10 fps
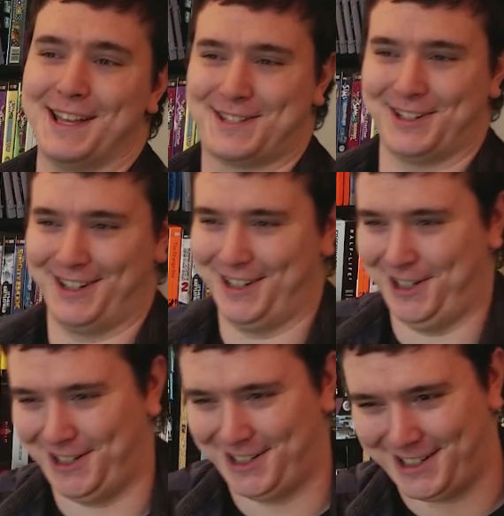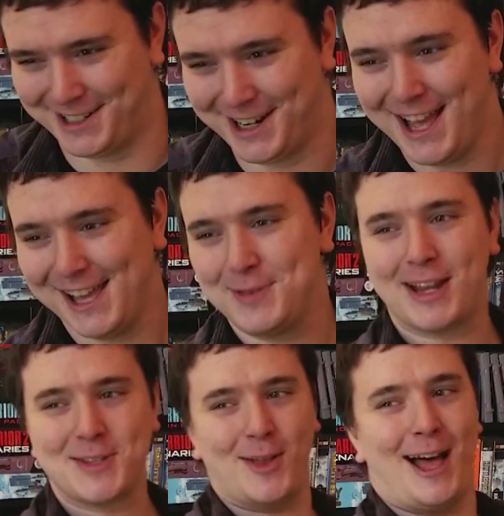answer. You
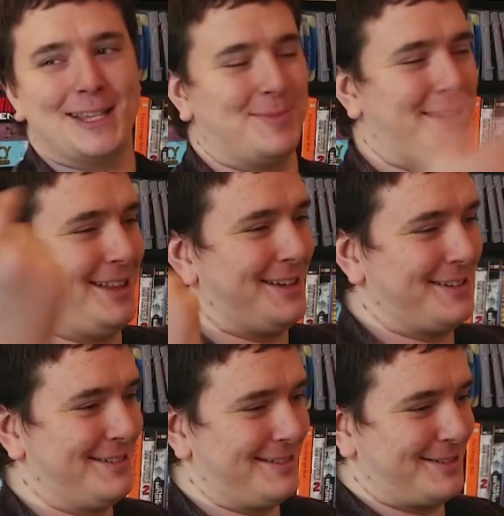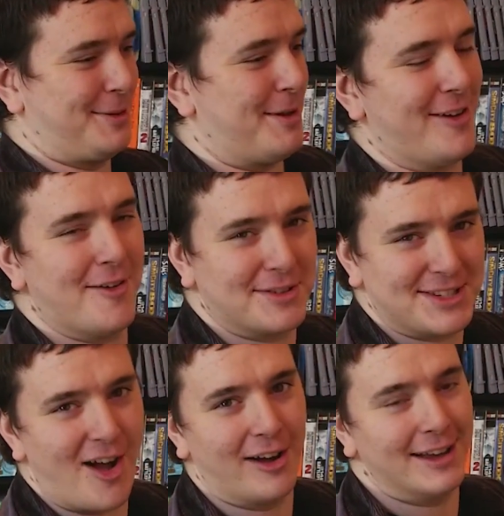might as well ask me, like, what my favorite
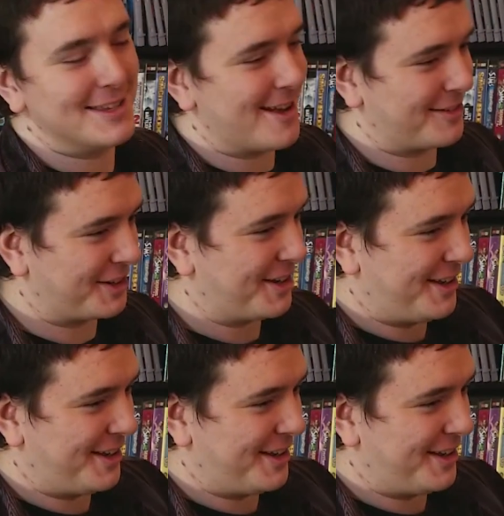song is ever.